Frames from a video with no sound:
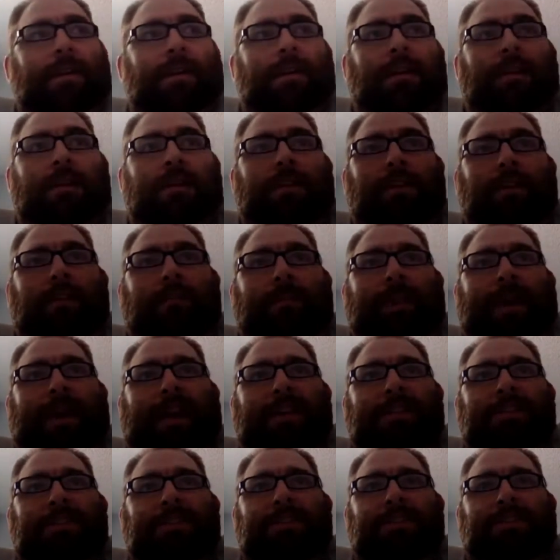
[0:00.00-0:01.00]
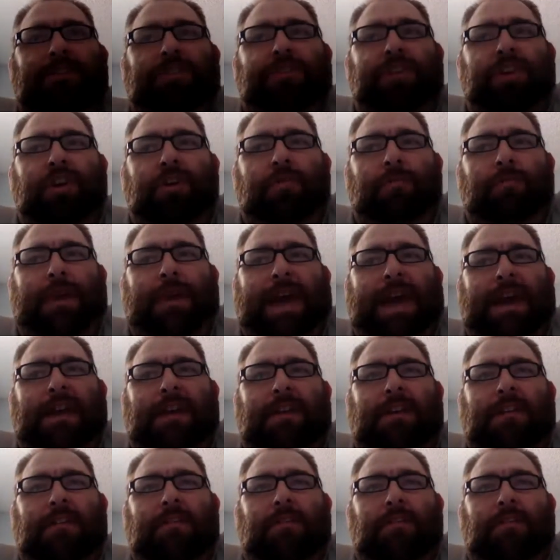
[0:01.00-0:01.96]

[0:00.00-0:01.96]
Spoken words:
a good manager in Joe Madden,